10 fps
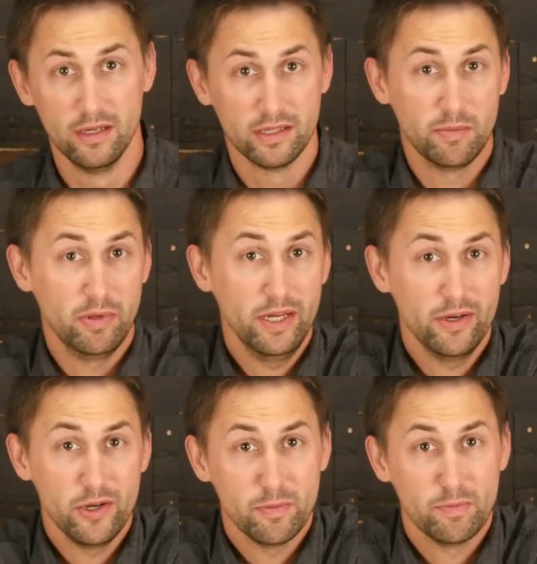The player
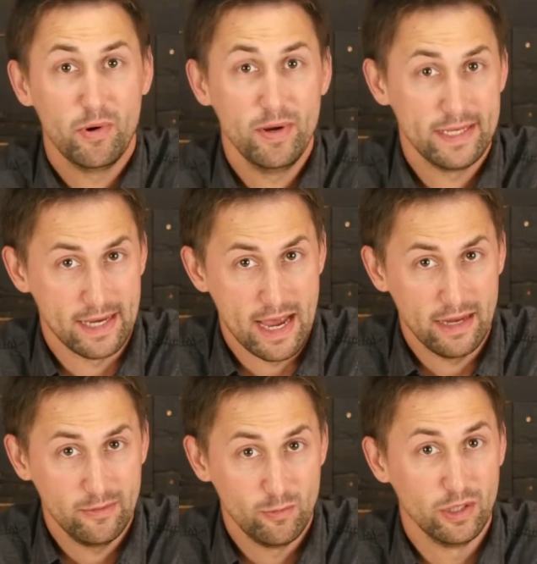you're pointing
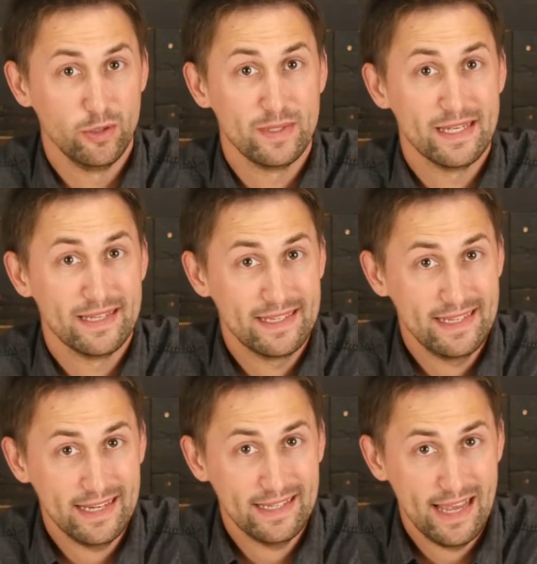at will lose
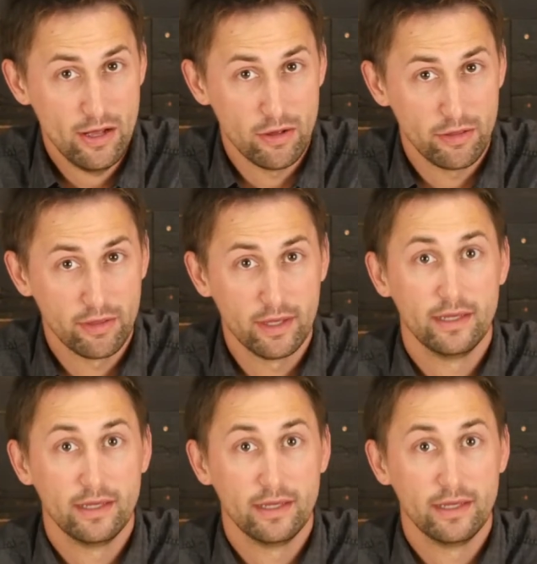6 health.